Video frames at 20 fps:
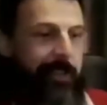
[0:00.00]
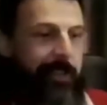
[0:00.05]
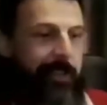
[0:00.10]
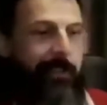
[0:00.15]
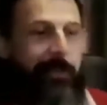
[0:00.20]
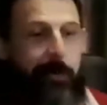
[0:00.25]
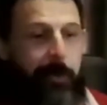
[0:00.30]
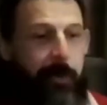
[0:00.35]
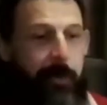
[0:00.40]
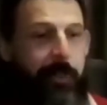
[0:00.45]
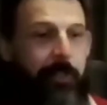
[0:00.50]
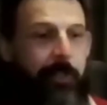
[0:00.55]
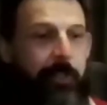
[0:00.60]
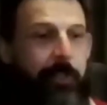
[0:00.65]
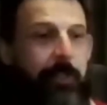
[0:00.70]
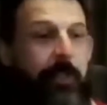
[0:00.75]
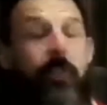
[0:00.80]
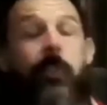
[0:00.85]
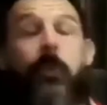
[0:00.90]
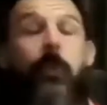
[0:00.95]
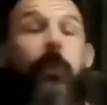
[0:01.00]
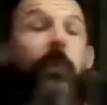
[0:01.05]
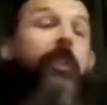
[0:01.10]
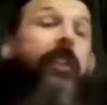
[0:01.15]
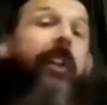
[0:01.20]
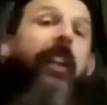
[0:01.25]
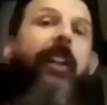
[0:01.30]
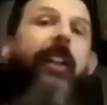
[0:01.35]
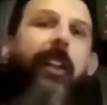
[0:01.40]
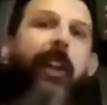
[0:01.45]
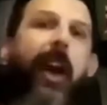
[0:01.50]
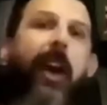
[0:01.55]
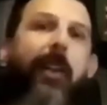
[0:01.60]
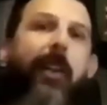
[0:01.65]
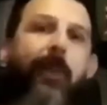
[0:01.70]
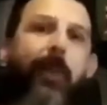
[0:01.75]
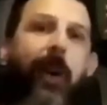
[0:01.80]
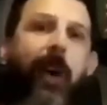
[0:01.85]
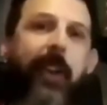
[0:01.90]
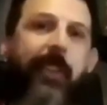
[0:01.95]
This was a lot
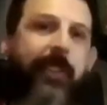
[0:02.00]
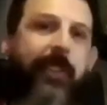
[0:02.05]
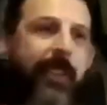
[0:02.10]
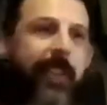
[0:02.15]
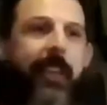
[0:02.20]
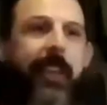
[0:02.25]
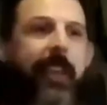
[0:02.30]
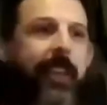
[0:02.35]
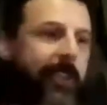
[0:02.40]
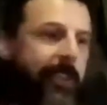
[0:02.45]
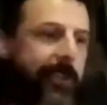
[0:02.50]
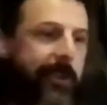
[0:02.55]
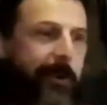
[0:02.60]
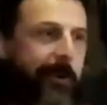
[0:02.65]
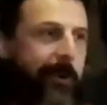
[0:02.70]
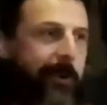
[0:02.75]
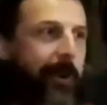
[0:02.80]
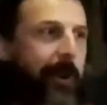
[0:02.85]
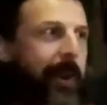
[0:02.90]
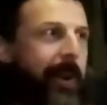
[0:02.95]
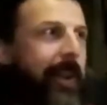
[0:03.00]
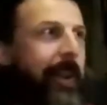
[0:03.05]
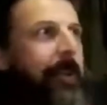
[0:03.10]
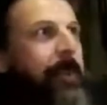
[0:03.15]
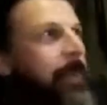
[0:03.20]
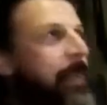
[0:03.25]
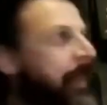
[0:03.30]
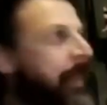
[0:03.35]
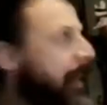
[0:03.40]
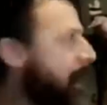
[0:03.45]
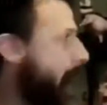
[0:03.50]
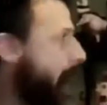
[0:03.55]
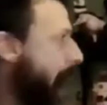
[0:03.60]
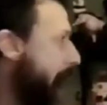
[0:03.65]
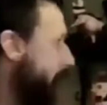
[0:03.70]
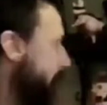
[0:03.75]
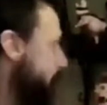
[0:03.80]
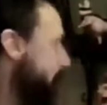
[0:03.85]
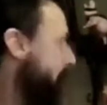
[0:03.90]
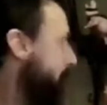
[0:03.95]
of fun to get to
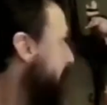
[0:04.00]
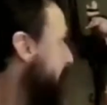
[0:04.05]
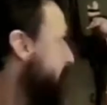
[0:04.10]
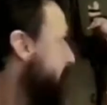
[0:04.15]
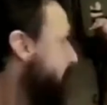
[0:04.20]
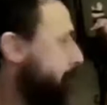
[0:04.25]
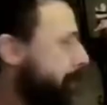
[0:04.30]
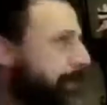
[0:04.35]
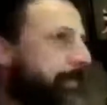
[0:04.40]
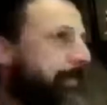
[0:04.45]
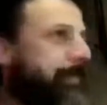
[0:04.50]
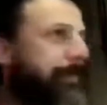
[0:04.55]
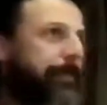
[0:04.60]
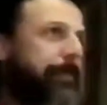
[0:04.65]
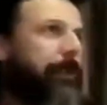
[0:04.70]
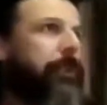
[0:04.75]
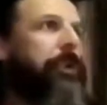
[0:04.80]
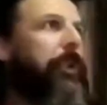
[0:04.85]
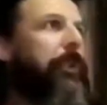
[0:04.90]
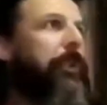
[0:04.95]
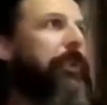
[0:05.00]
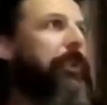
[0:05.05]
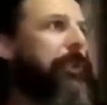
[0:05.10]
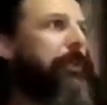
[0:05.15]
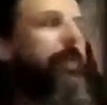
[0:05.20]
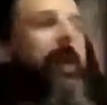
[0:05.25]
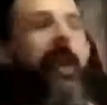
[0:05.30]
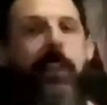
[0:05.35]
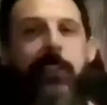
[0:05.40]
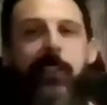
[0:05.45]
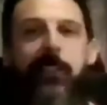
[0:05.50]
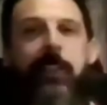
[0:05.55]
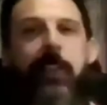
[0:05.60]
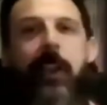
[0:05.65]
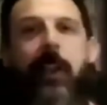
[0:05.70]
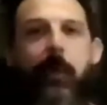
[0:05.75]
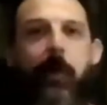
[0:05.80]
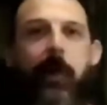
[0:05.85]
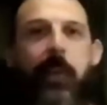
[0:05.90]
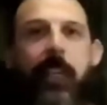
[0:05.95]
actually kind of show the space that
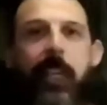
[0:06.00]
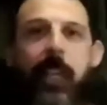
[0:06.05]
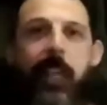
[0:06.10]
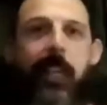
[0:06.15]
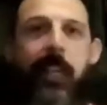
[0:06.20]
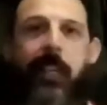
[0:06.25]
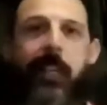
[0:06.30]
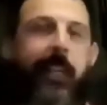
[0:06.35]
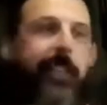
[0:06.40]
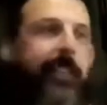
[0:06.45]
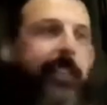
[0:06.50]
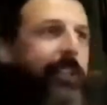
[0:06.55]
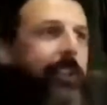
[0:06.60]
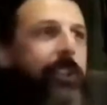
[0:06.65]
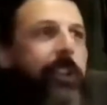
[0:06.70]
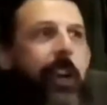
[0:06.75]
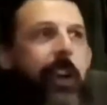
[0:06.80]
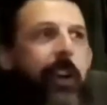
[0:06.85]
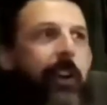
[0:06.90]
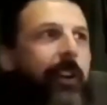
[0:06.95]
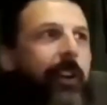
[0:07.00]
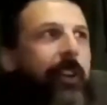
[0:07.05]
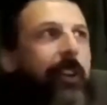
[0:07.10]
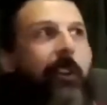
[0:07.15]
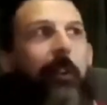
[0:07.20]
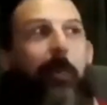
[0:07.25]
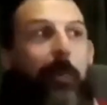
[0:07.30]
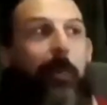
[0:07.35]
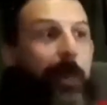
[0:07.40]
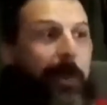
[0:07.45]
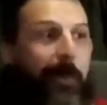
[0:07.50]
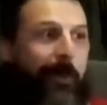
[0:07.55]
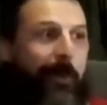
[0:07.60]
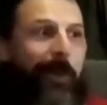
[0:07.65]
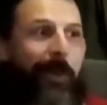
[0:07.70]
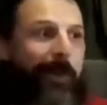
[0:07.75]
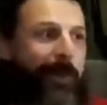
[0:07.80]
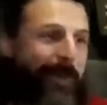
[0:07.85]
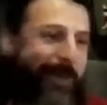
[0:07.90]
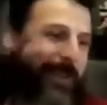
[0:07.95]
I work in and get to share a little bit
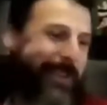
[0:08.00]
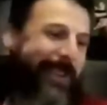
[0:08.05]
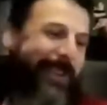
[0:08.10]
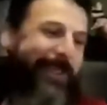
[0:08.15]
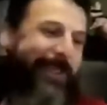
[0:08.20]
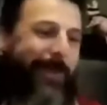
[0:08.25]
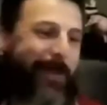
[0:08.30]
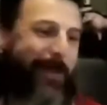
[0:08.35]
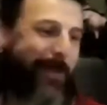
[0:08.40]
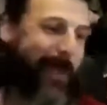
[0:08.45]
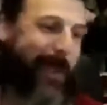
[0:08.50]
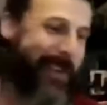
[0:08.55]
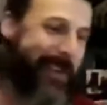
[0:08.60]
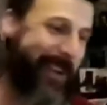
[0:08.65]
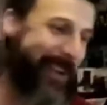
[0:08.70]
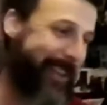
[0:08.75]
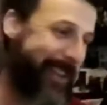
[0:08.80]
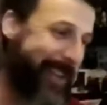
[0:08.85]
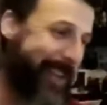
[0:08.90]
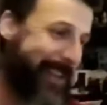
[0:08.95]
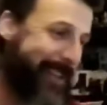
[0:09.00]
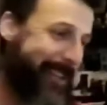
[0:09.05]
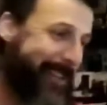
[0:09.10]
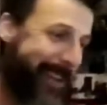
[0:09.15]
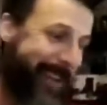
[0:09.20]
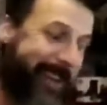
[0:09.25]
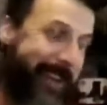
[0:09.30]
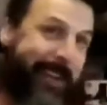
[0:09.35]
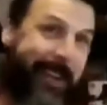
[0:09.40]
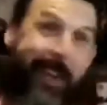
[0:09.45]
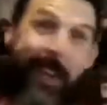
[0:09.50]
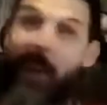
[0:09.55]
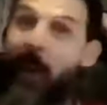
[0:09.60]
with my techniques, and